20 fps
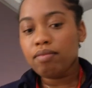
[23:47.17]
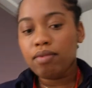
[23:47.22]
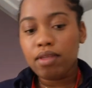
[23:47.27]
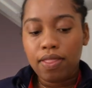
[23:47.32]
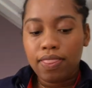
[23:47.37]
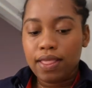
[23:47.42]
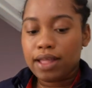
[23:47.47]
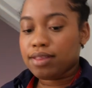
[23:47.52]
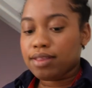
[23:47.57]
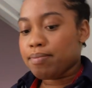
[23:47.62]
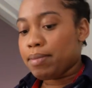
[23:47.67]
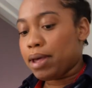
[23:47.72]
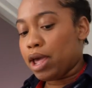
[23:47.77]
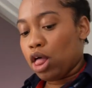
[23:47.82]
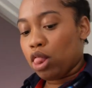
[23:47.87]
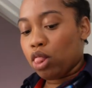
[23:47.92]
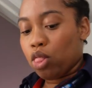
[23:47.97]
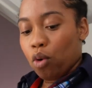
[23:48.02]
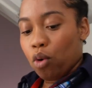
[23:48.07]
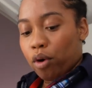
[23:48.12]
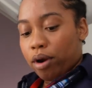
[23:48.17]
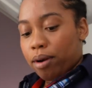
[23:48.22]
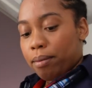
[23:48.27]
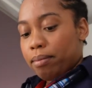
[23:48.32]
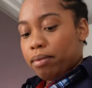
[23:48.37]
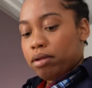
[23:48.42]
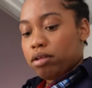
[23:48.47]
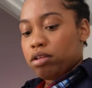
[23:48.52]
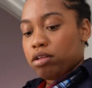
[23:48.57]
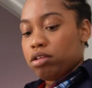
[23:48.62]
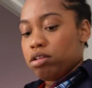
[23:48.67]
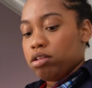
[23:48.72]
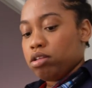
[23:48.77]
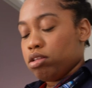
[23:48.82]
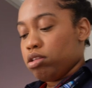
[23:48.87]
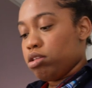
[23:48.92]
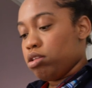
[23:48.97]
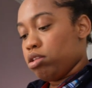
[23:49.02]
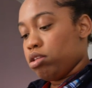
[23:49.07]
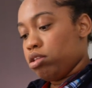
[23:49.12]
That's my alarm
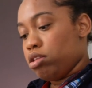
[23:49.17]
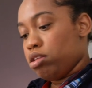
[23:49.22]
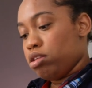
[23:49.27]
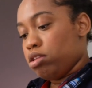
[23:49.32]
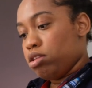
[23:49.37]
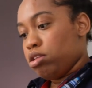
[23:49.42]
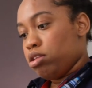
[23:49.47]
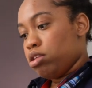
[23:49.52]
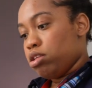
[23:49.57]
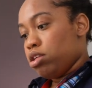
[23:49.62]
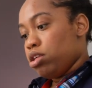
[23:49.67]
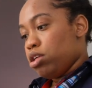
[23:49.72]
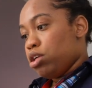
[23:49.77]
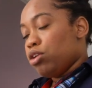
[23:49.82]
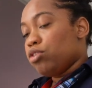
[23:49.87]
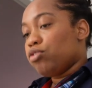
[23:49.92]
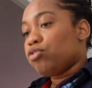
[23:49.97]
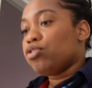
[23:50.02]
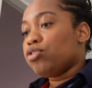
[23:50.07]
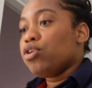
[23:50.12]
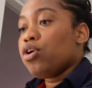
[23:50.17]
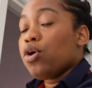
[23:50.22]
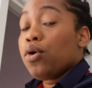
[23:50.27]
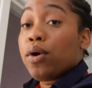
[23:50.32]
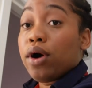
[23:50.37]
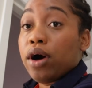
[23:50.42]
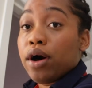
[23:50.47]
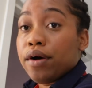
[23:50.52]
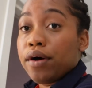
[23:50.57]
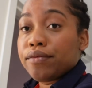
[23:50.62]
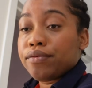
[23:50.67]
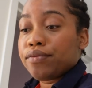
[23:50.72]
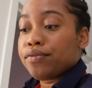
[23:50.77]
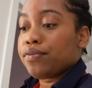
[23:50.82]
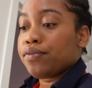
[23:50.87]
to go off.